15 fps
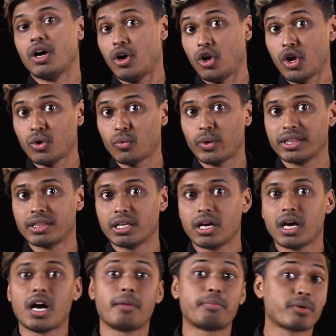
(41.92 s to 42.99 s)
along
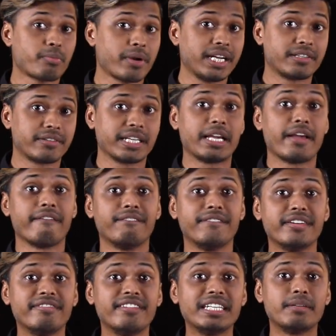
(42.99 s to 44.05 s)
with our proprietary
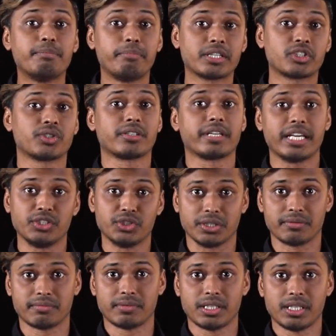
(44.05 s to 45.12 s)
Vivid Picture
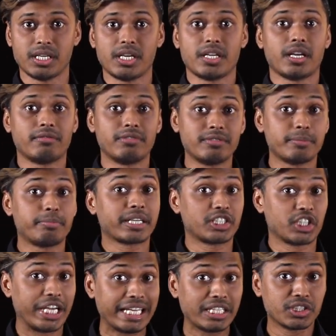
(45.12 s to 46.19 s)
Engine. Now, Vivid
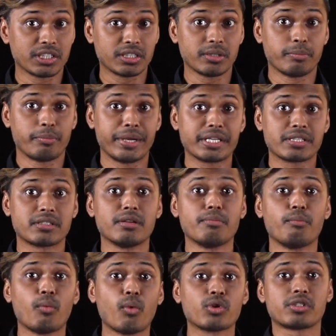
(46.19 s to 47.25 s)
Picture Engine brings the
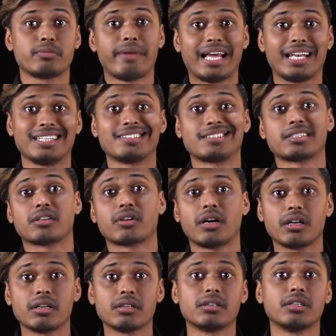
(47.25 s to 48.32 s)
most balanced
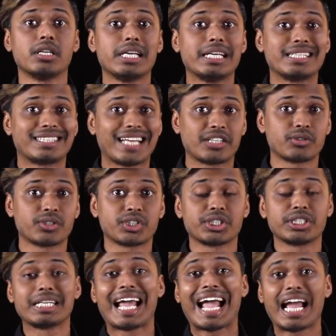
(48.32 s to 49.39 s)
color,
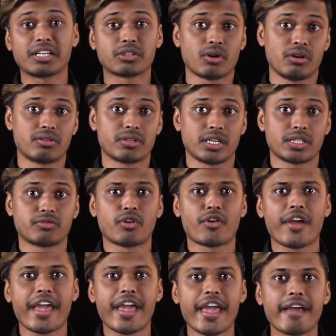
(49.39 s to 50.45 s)
saturation, and contrast for
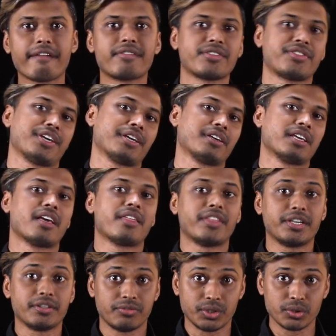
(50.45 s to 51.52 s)
everything
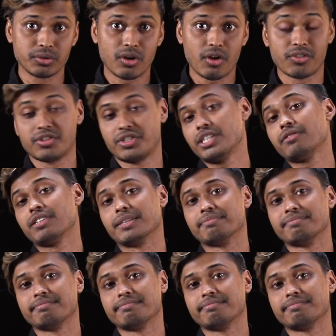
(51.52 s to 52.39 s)
that you view on this TV.